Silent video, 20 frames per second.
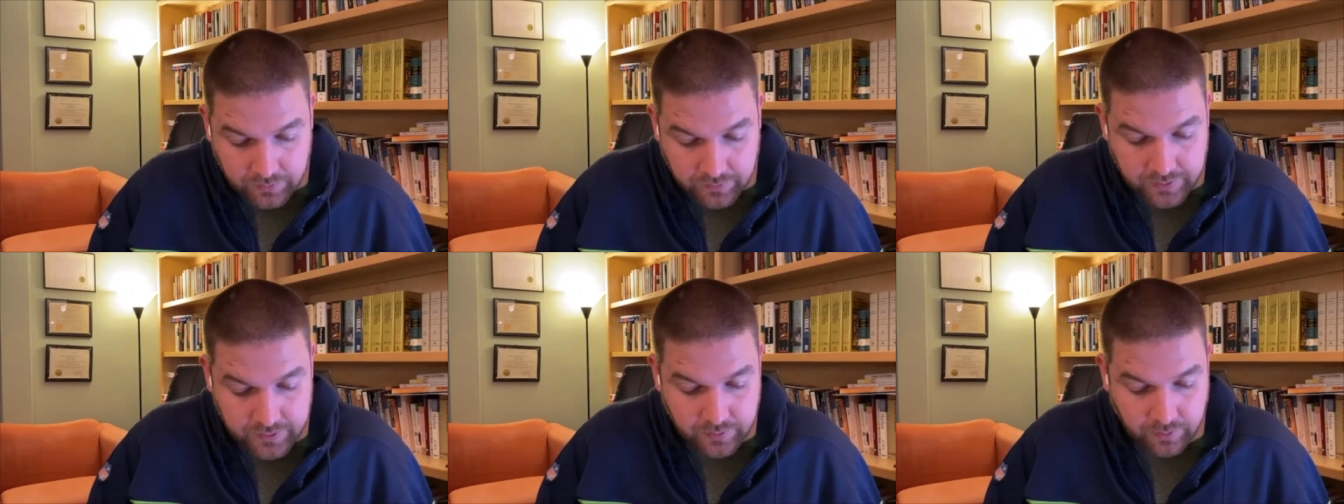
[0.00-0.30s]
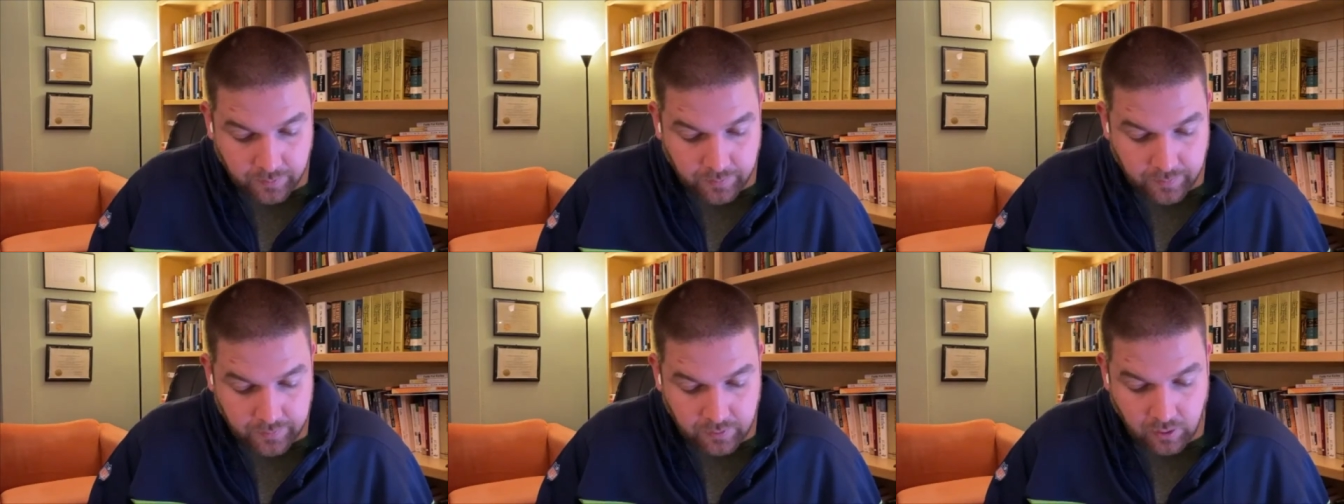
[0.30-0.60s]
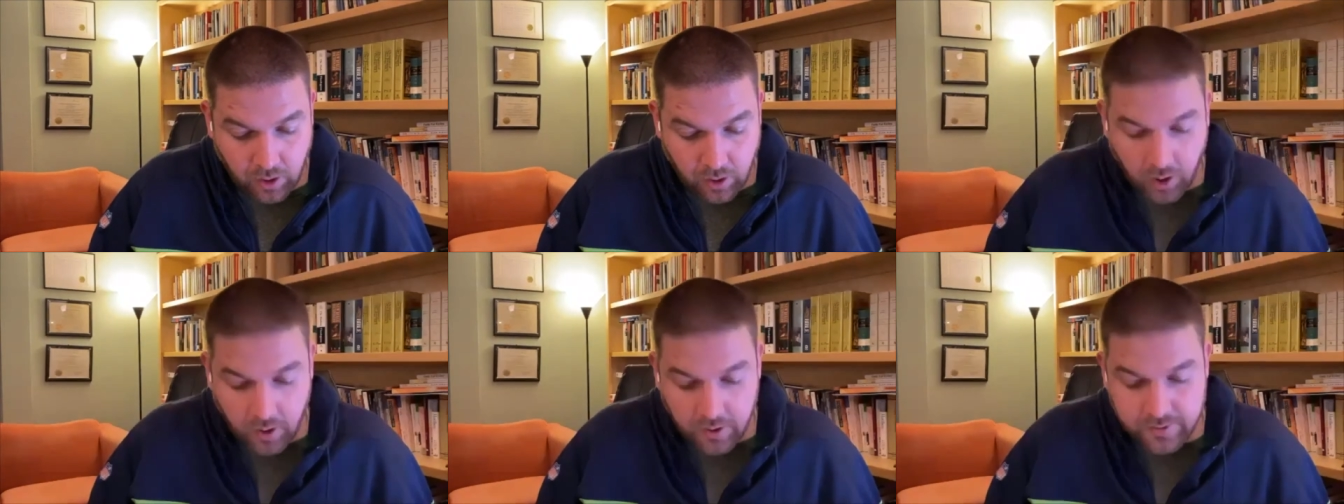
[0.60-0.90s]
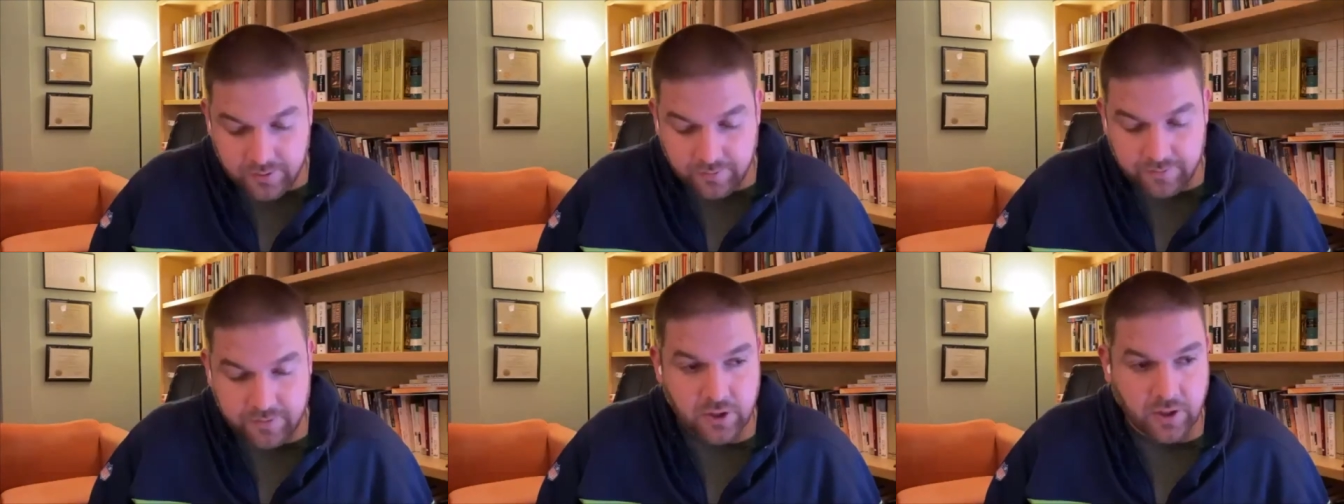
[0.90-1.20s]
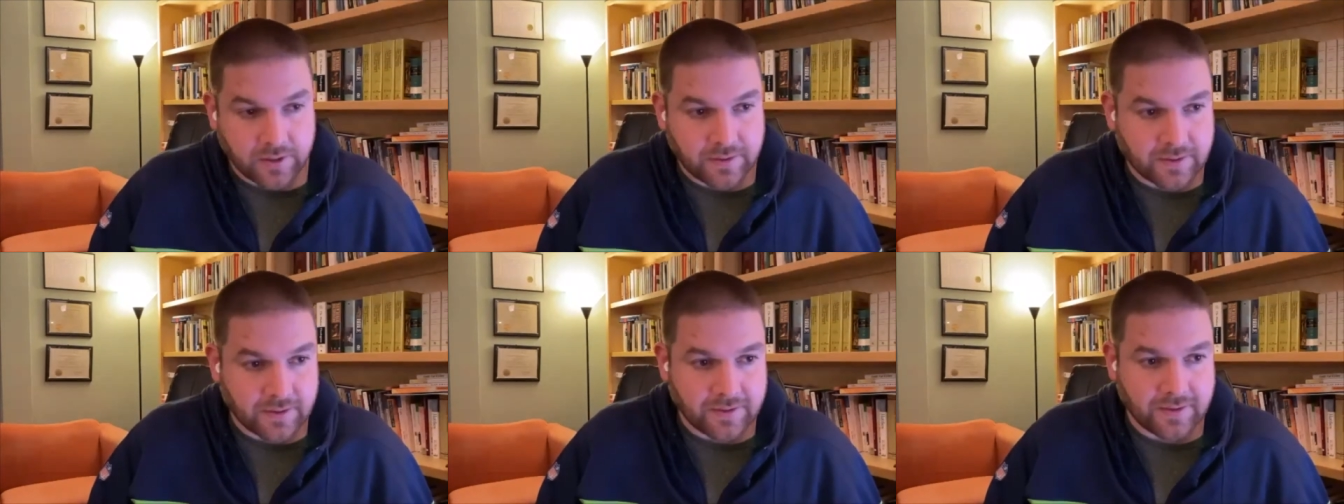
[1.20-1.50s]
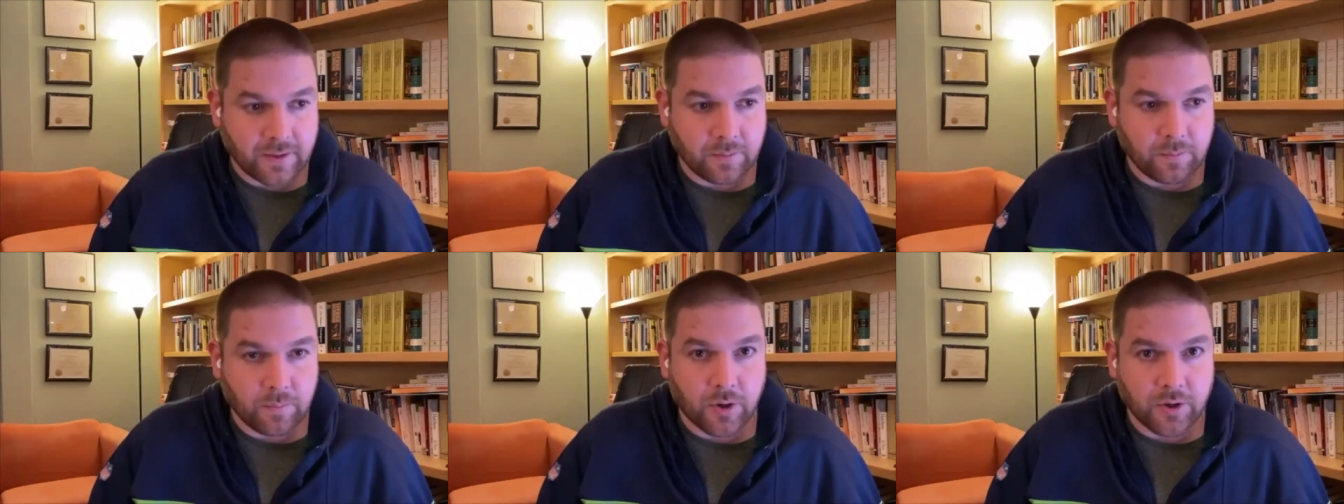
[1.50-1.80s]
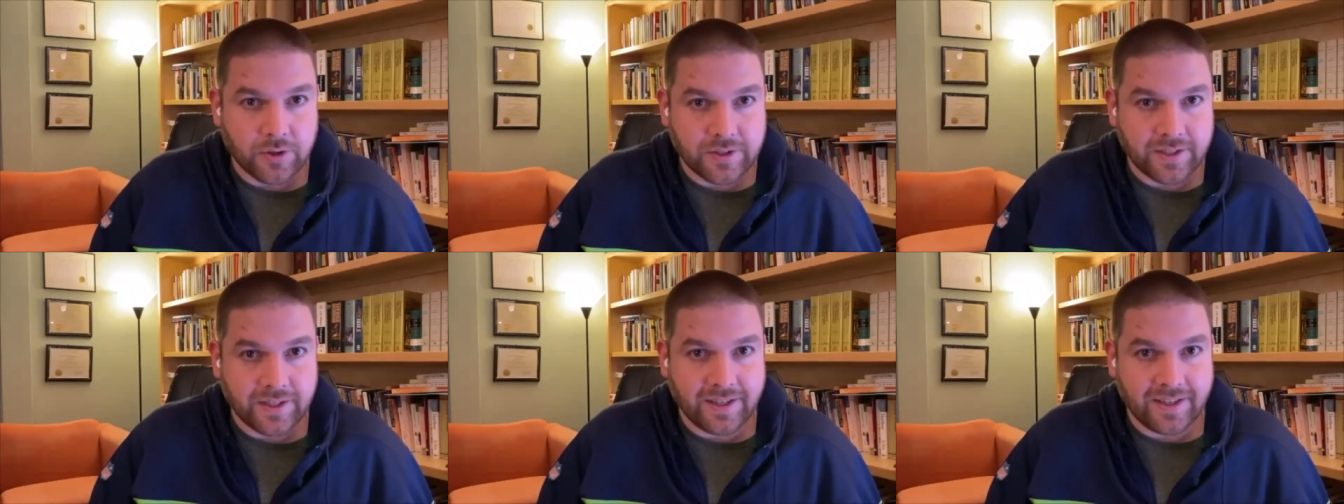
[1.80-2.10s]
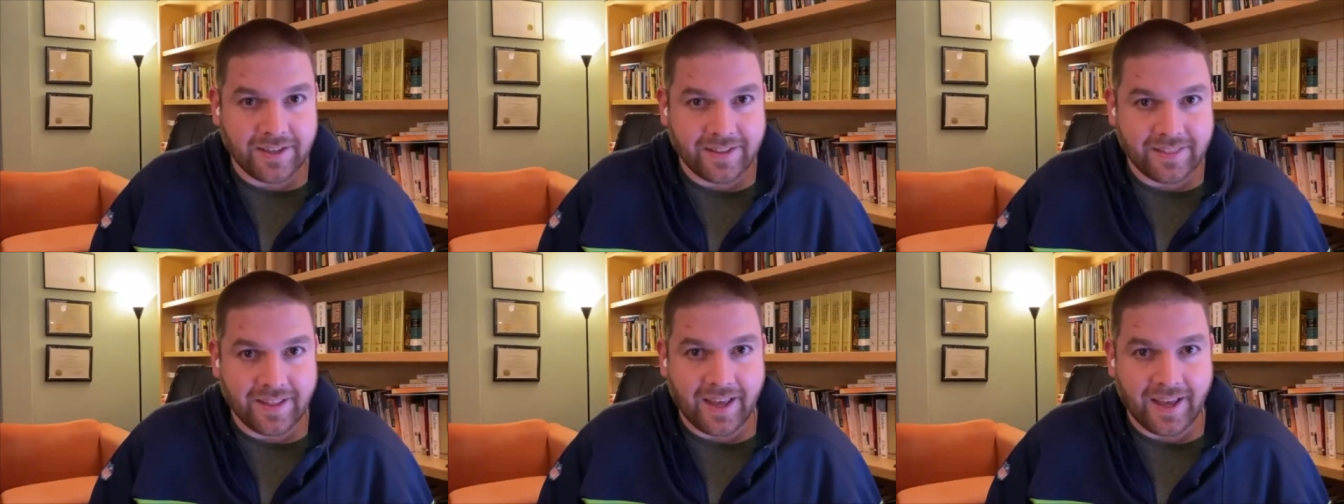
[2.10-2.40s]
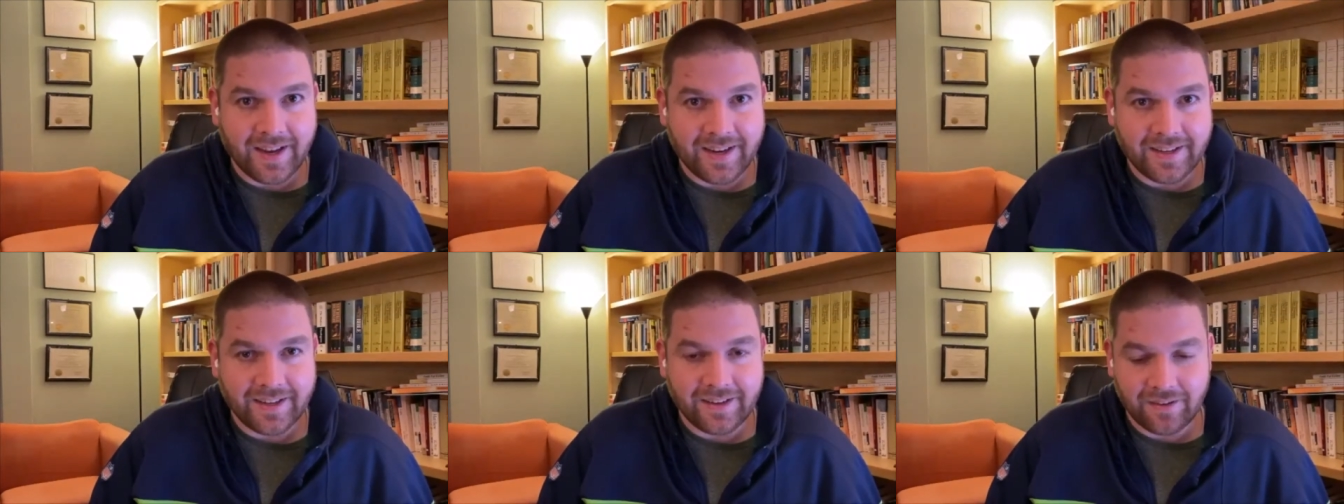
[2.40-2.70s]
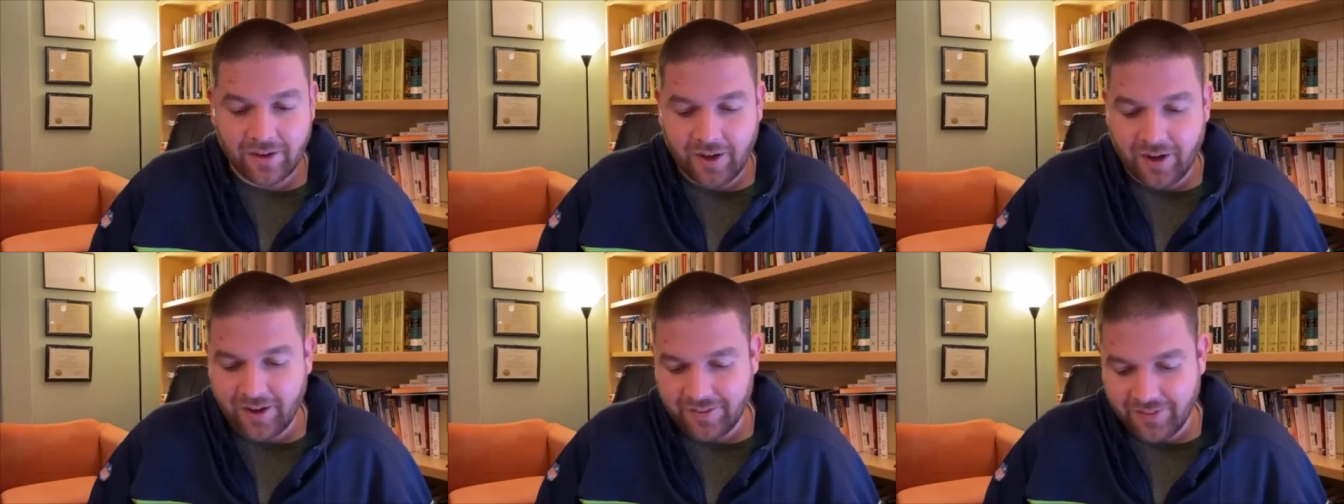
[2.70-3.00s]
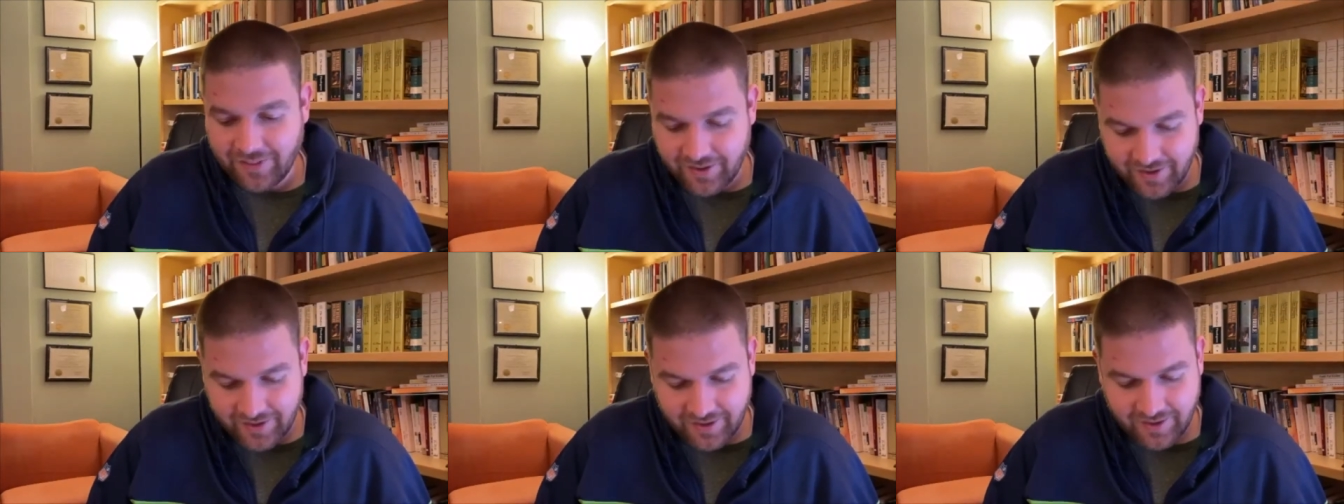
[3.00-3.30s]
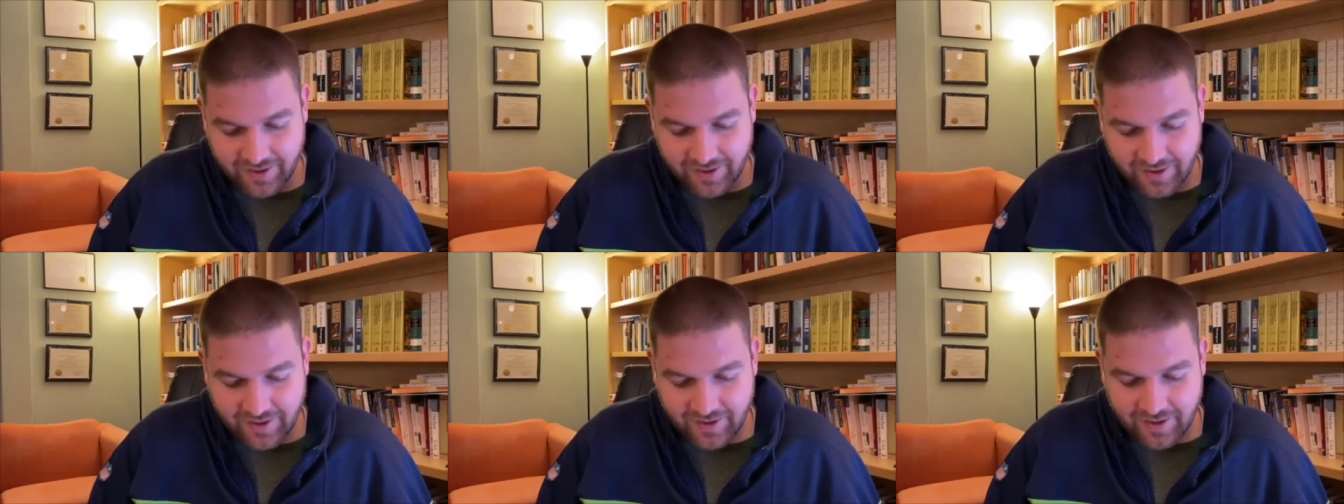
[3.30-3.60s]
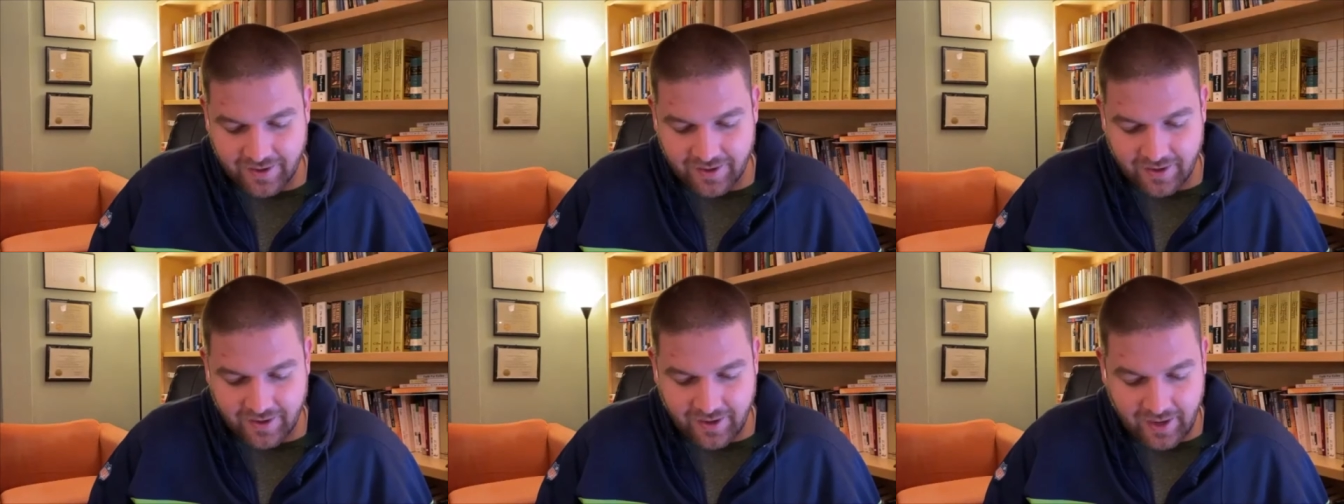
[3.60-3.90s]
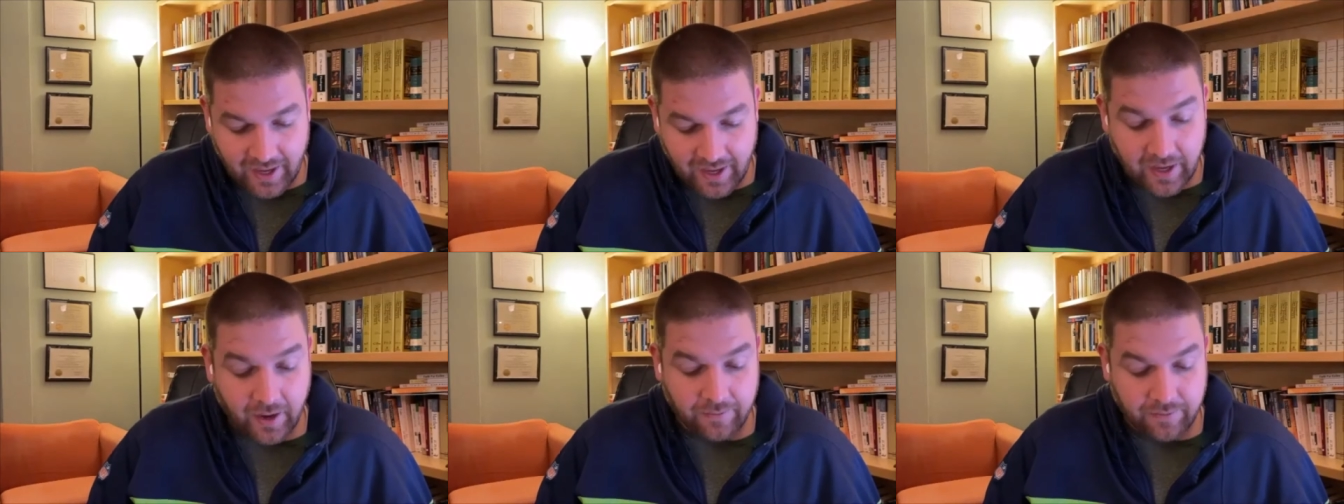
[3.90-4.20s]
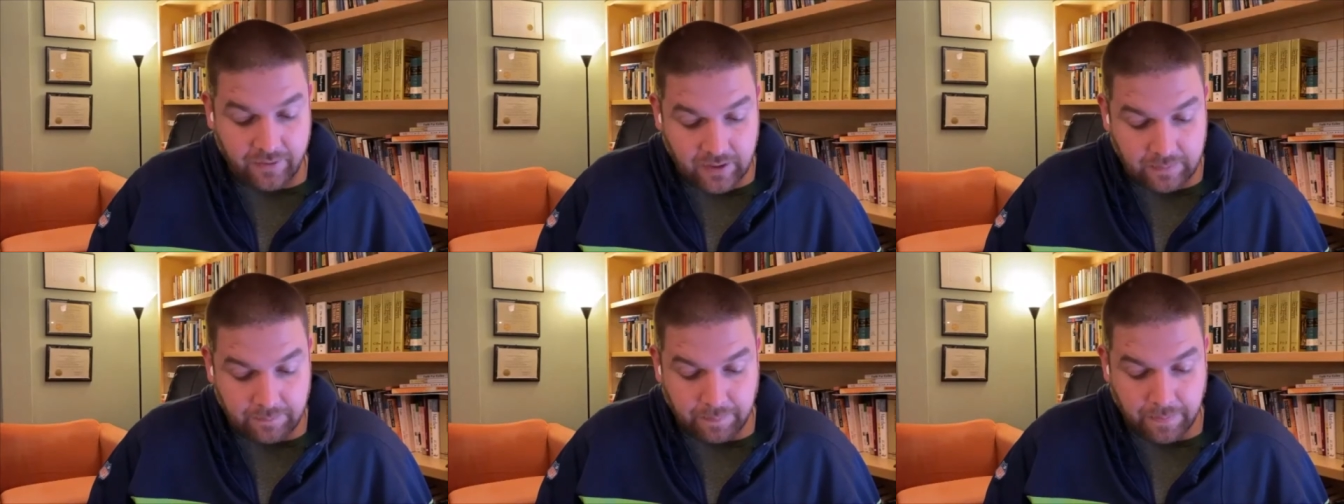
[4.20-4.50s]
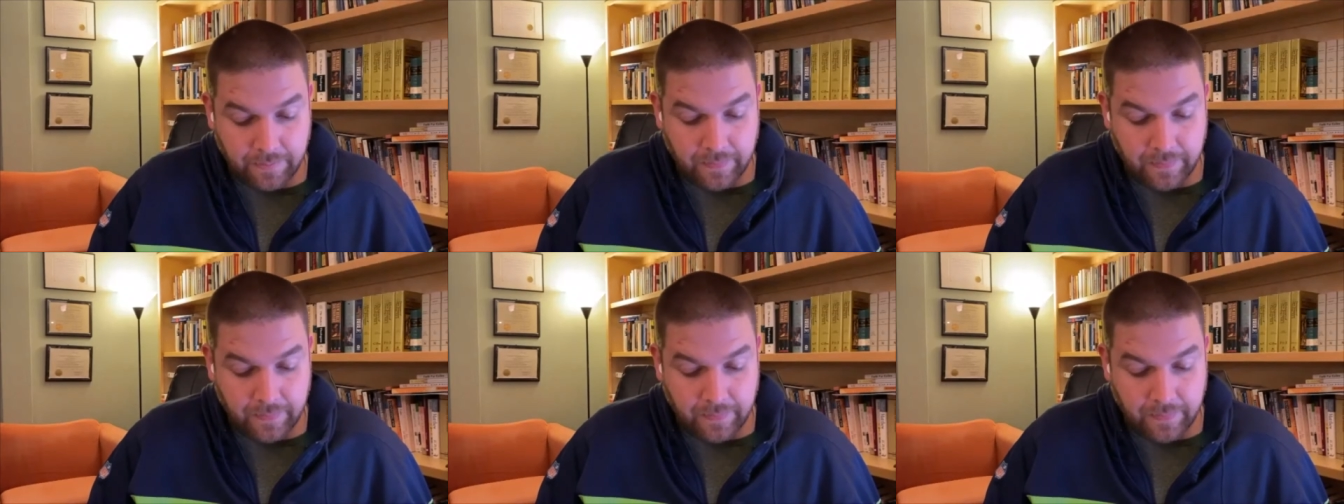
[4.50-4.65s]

These are laws of justice and mercy in the heading on the NIV.